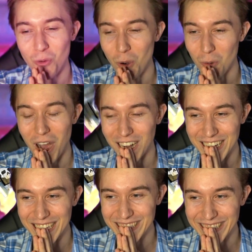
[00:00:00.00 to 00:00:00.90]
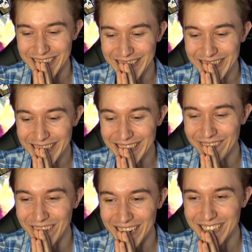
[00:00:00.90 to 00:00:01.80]
four rockets. Oh
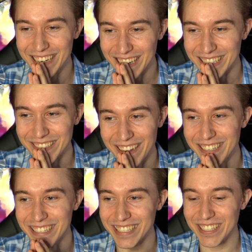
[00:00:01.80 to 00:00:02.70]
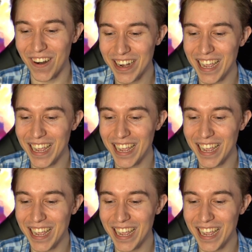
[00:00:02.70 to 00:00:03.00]
my goodness. Do I just start